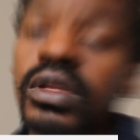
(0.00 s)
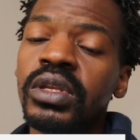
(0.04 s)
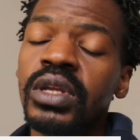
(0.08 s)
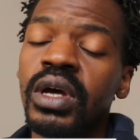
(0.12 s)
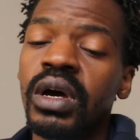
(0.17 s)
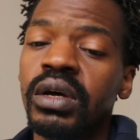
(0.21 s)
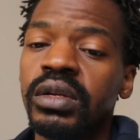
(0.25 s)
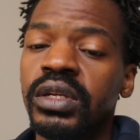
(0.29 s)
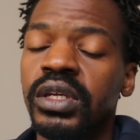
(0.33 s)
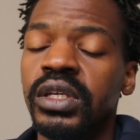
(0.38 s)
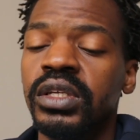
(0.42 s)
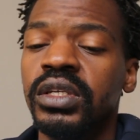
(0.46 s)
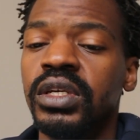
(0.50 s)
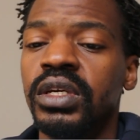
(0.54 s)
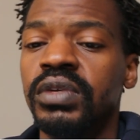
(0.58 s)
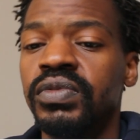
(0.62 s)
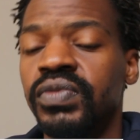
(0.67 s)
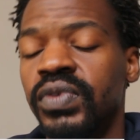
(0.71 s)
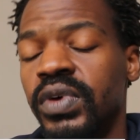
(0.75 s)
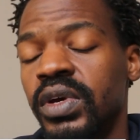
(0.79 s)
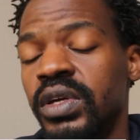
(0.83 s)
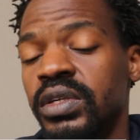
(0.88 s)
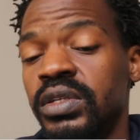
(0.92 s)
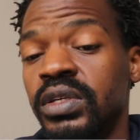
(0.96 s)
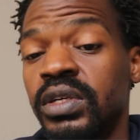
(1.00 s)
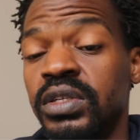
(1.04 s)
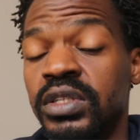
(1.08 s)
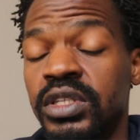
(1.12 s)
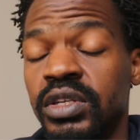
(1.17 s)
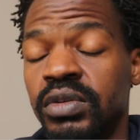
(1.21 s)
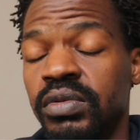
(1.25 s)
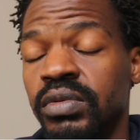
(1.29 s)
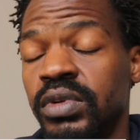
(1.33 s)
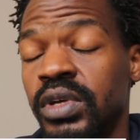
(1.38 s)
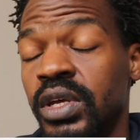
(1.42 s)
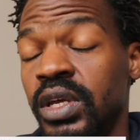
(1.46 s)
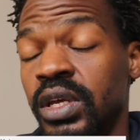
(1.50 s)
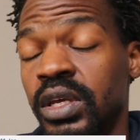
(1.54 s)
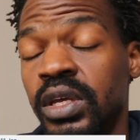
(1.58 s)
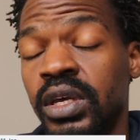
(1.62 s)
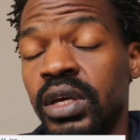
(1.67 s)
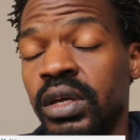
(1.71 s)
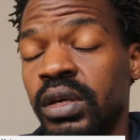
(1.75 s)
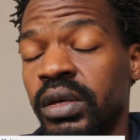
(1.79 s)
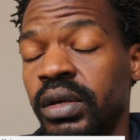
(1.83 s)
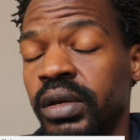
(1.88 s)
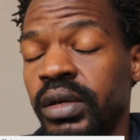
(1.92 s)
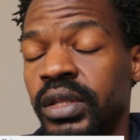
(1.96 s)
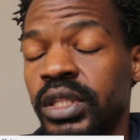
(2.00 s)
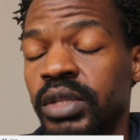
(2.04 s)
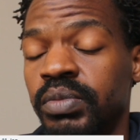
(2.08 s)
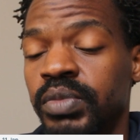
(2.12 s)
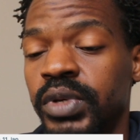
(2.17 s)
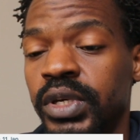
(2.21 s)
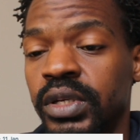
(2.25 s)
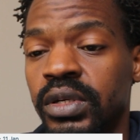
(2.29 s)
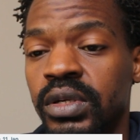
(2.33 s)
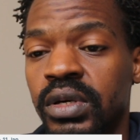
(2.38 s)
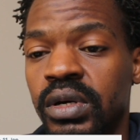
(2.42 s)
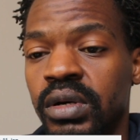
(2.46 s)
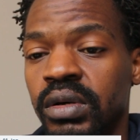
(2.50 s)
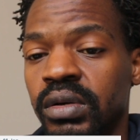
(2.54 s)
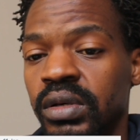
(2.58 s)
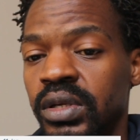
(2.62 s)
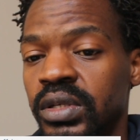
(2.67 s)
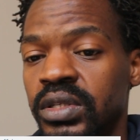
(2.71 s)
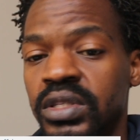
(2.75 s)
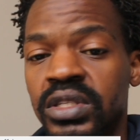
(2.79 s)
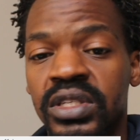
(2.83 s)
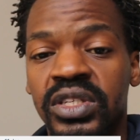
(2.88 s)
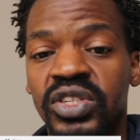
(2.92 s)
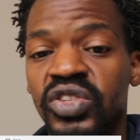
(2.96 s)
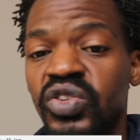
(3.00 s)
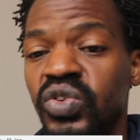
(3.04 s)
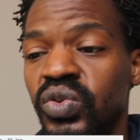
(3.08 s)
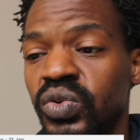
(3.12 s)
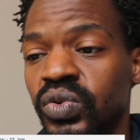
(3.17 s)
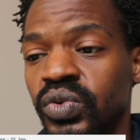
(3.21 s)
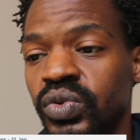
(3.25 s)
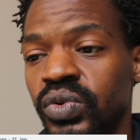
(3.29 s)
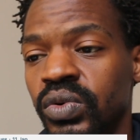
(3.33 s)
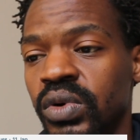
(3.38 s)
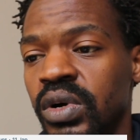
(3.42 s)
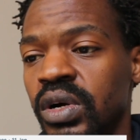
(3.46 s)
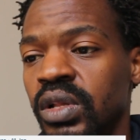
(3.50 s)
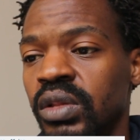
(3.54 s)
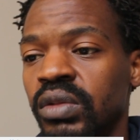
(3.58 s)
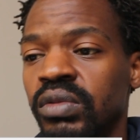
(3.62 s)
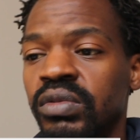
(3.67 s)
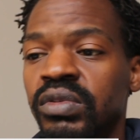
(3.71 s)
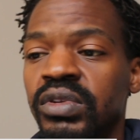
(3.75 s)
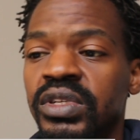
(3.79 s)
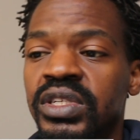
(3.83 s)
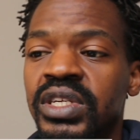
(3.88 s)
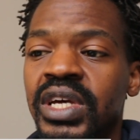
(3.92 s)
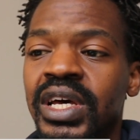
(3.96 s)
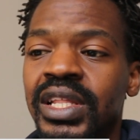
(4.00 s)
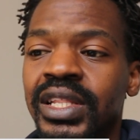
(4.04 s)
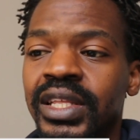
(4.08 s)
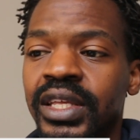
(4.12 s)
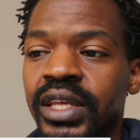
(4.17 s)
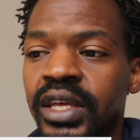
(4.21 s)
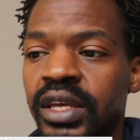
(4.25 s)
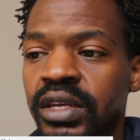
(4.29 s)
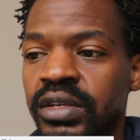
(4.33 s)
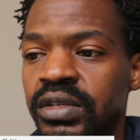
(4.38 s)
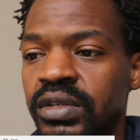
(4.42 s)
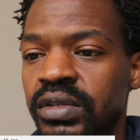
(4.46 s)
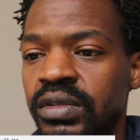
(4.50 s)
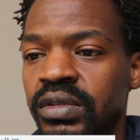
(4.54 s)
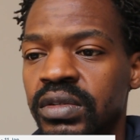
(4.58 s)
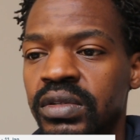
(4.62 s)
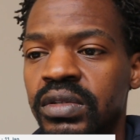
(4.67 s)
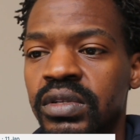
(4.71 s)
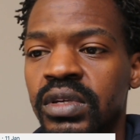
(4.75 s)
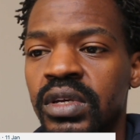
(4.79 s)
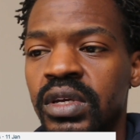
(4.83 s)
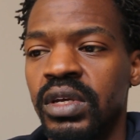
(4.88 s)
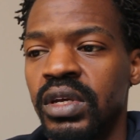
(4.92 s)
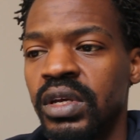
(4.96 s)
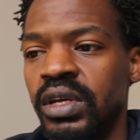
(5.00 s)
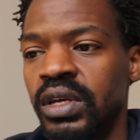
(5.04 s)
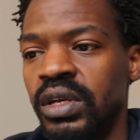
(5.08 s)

Now, DJ Fresh, as a, aka the big dog, isn't new to all these allegations.